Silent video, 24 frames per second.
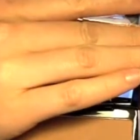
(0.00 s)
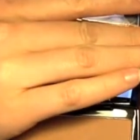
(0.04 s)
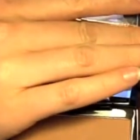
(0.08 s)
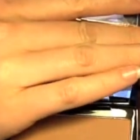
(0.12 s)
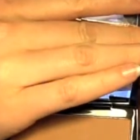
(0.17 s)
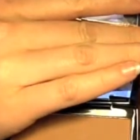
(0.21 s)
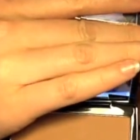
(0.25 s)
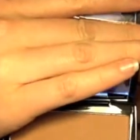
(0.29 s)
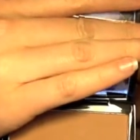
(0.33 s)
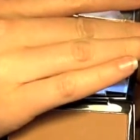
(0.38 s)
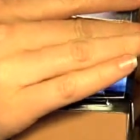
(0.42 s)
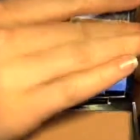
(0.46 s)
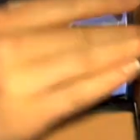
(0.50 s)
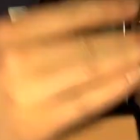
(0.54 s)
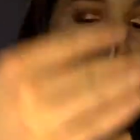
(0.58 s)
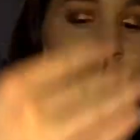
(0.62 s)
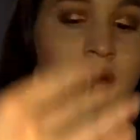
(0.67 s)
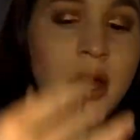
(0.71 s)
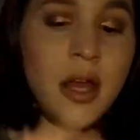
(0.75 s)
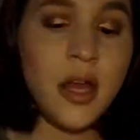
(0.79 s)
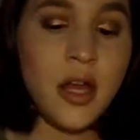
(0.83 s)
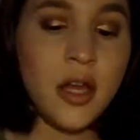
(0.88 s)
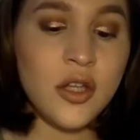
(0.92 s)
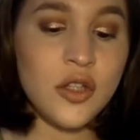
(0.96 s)
bronzer,
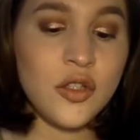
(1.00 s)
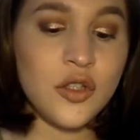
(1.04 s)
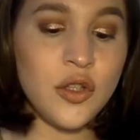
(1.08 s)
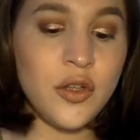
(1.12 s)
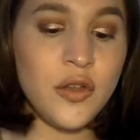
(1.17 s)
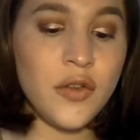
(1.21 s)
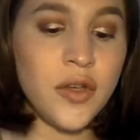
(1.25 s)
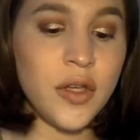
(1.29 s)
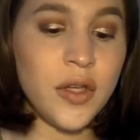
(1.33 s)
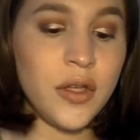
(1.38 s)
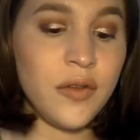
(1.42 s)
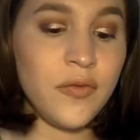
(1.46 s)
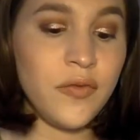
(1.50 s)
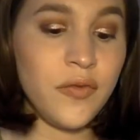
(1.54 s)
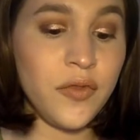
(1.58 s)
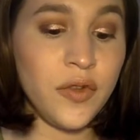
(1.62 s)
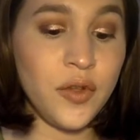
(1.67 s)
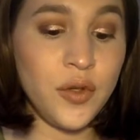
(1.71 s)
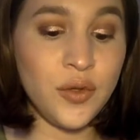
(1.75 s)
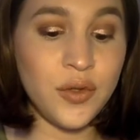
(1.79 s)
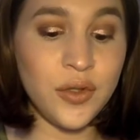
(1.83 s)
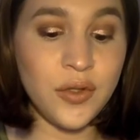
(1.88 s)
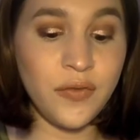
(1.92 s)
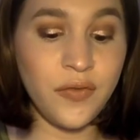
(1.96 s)
so you can
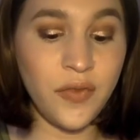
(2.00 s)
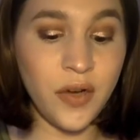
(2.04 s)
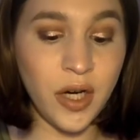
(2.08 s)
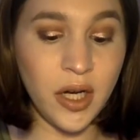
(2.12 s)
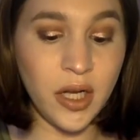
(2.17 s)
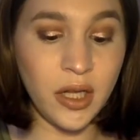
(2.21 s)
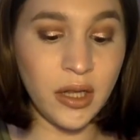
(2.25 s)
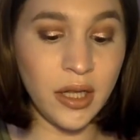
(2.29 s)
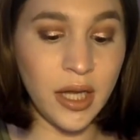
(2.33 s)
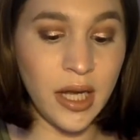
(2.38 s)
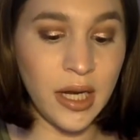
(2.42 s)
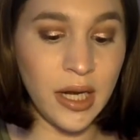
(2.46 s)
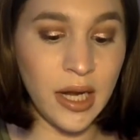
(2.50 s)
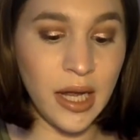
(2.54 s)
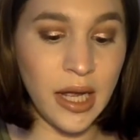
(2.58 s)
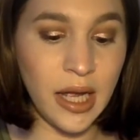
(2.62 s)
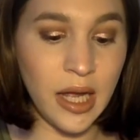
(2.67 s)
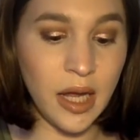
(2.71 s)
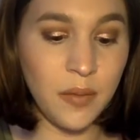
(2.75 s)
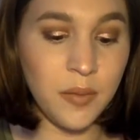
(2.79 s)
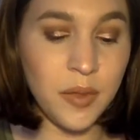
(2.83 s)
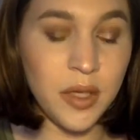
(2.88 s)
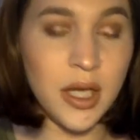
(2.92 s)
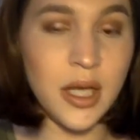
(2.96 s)
use a very light
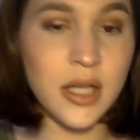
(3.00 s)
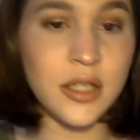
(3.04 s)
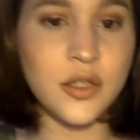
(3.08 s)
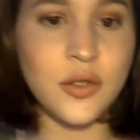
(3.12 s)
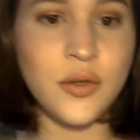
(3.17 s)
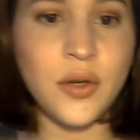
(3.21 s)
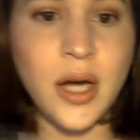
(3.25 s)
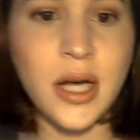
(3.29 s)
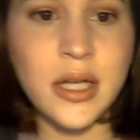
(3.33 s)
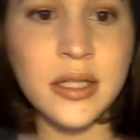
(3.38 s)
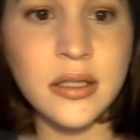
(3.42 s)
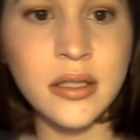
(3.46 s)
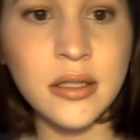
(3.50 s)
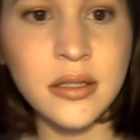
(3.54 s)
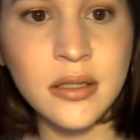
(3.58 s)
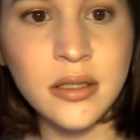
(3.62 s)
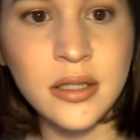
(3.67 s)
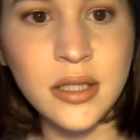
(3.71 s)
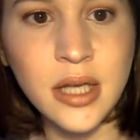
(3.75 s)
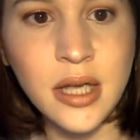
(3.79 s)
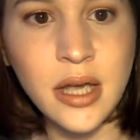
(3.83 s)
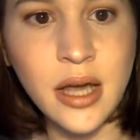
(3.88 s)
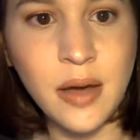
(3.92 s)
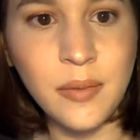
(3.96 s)
hand, but as you guys can
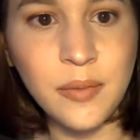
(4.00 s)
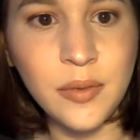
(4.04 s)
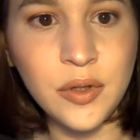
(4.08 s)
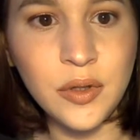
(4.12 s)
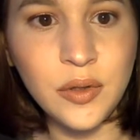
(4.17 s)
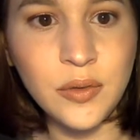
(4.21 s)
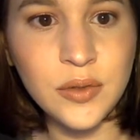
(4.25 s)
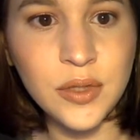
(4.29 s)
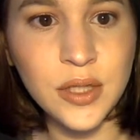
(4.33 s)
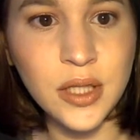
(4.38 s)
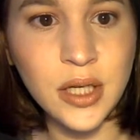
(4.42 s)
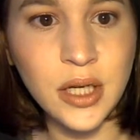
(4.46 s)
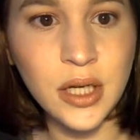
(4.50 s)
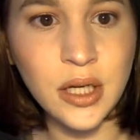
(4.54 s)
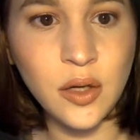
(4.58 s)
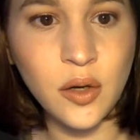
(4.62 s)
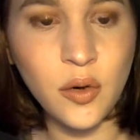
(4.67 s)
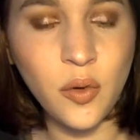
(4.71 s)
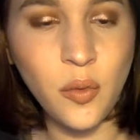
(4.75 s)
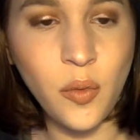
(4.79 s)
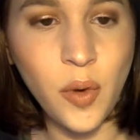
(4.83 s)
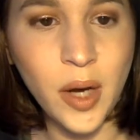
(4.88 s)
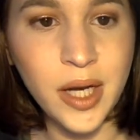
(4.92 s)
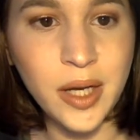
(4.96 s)
see, I've been using it
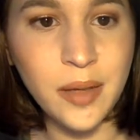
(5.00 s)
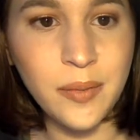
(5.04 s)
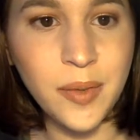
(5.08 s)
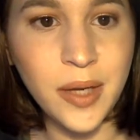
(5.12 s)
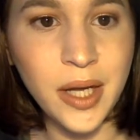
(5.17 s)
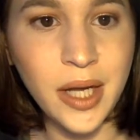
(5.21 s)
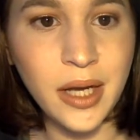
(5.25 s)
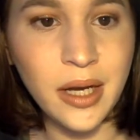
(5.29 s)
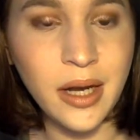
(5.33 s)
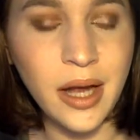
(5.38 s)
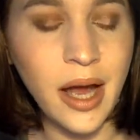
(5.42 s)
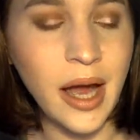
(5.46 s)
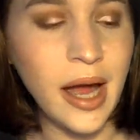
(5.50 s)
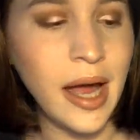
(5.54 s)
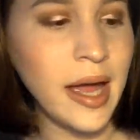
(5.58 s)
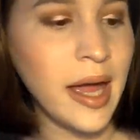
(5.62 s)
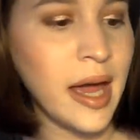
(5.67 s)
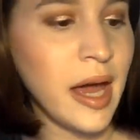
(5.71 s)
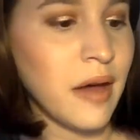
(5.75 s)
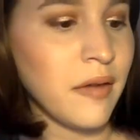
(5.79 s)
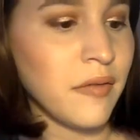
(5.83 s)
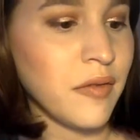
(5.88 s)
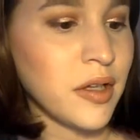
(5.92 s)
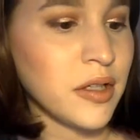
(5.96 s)
quite a bit. I
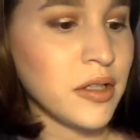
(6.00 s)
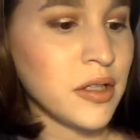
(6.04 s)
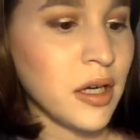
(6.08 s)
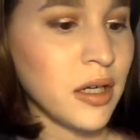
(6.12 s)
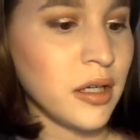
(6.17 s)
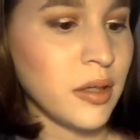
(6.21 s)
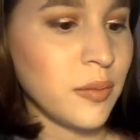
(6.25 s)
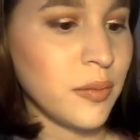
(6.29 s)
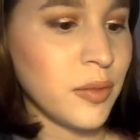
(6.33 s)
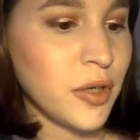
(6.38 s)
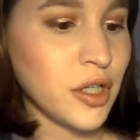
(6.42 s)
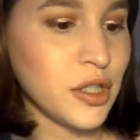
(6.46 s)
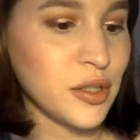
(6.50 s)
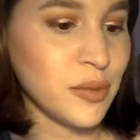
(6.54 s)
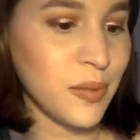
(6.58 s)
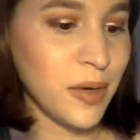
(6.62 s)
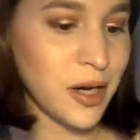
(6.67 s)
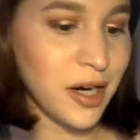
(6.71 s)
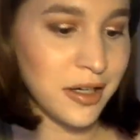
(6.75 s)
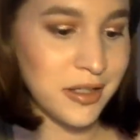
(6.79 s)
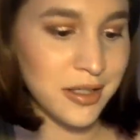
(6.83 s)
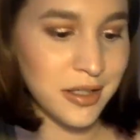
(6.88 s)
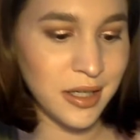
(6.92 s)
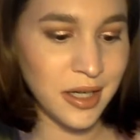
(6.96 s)
have a ton of brush
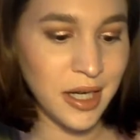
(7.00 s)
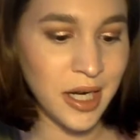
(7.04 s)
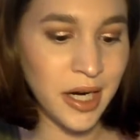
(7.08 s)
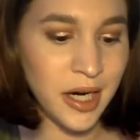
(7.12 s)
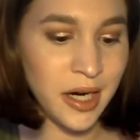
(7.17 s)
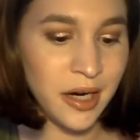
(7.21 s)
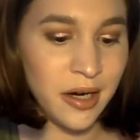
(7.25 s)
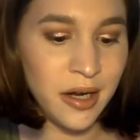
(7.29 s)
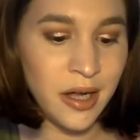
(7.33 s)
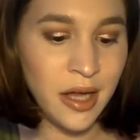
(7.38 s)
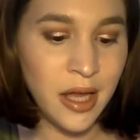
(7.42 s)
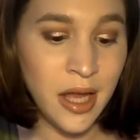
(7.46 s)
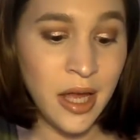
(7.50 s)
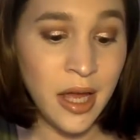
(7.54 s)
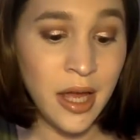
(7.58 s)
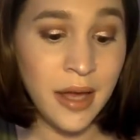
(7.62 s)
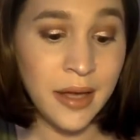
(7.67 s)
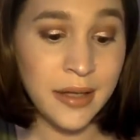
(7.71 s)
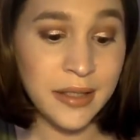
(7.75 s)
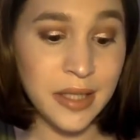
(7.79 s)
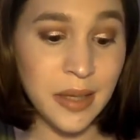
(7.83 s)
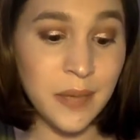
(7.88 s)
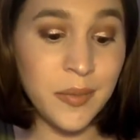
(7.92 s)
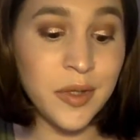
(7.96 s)
marks in here
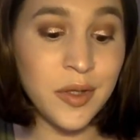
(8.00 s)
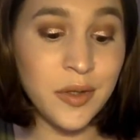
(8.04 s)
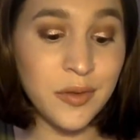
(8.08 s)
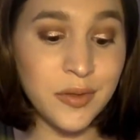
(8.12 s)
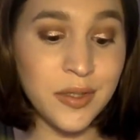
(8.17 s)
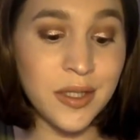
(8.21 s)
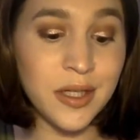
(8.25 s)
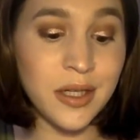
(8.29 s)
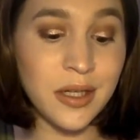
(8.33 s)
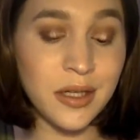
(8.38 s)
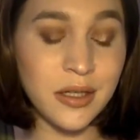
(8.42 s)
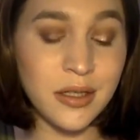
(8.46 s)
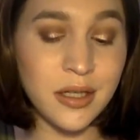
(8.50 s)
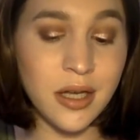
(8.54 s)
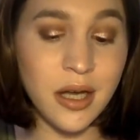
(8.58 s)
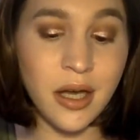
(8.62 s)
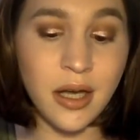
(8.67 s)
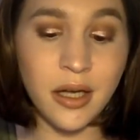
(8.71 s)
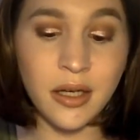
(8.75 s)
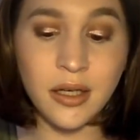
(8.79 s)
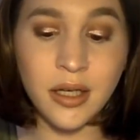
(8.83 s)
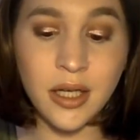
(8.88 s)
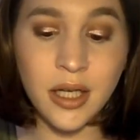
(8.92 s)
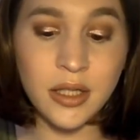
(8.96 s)
because I've been using it a
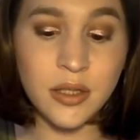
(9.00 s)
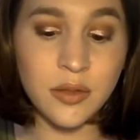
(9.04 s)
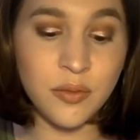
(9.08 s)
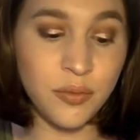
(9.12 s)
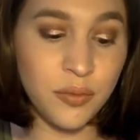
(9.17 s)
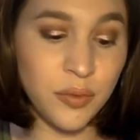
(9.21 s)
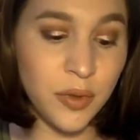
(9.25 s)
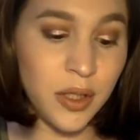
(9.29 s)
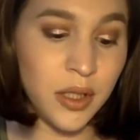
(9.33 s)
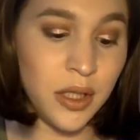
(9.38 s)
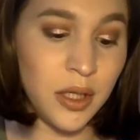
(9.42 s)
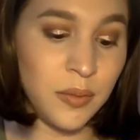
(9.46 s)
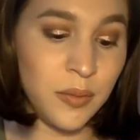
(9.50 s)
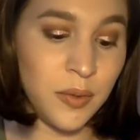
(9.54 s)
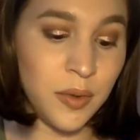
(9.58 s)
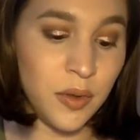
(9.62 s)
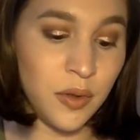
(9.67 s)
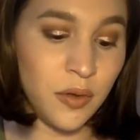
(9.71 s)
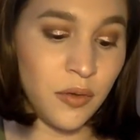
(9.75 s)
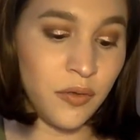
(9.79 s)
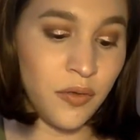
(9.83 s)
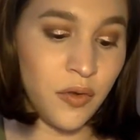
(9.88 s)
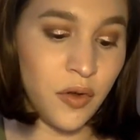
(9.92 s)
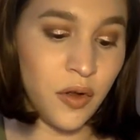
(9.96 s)
ton. It's really
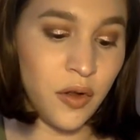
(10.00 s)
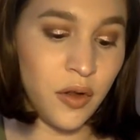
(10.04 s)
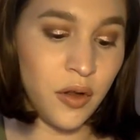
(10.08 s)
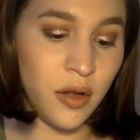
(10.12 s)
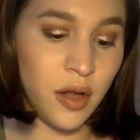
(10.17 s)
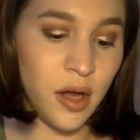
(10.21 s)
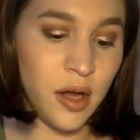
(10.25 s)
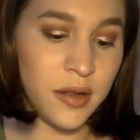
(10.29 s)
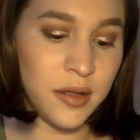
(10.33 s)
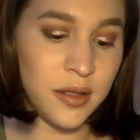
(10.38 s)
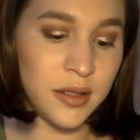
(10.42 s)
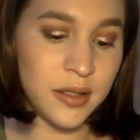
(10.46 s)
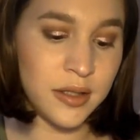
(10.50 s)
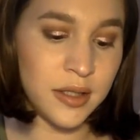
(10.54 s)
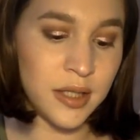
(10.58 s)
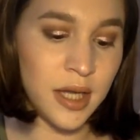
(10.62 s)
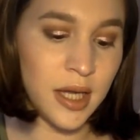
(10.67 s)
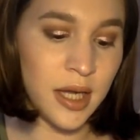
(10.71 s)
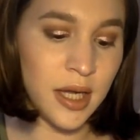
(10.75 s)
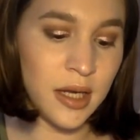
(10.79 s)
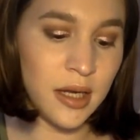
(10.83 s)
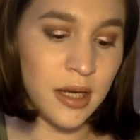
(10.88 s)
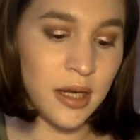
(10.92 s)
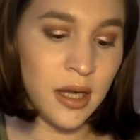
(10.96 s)
beautiful on the
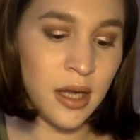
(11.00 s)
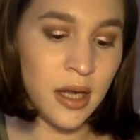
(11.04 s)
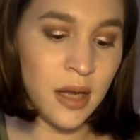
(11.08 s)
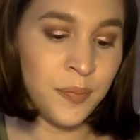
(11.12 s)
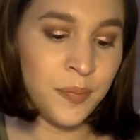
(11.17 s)
skin.